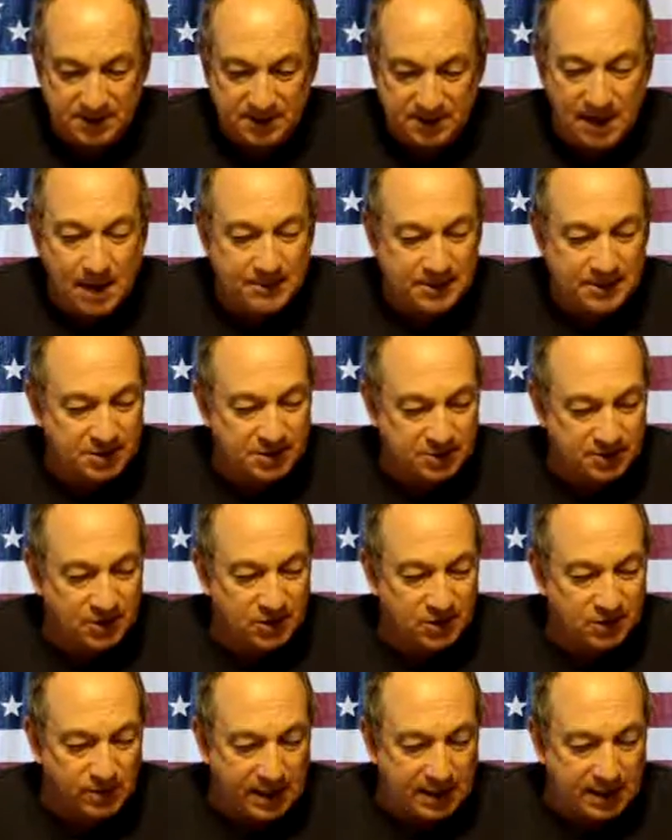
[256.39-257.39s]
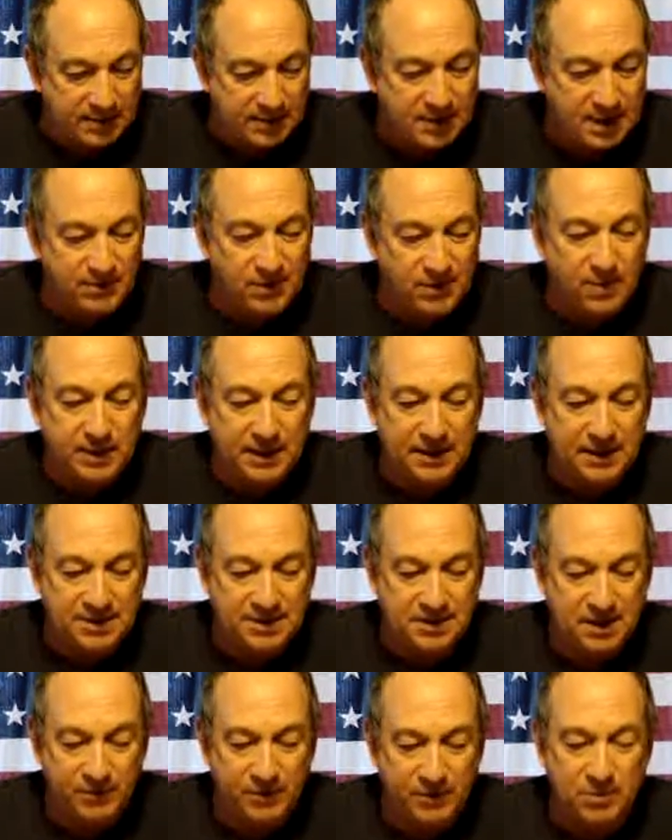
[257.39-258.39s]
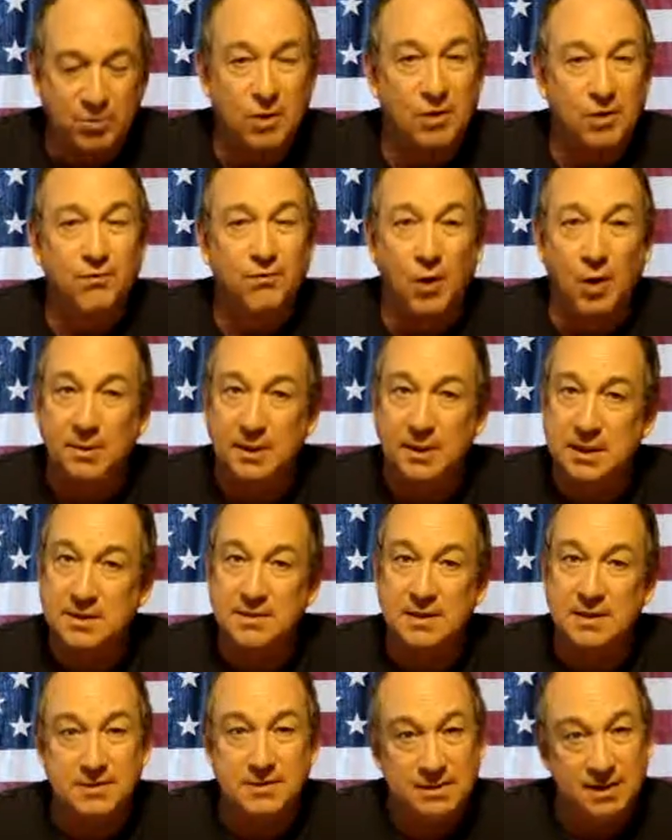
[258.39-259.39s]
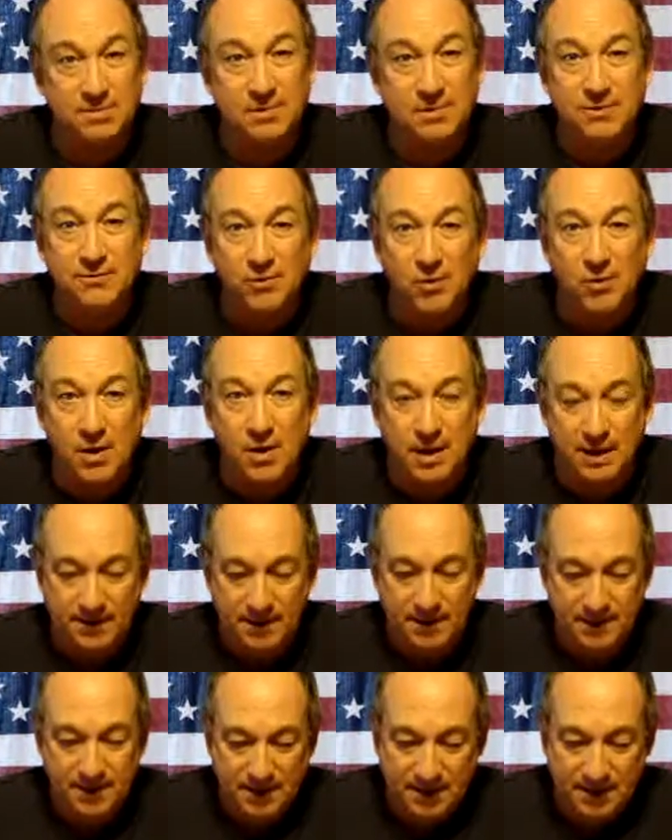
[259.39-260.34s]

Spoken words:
Islamists, to their credit, have already discovered more phobias than Sigmund Freud.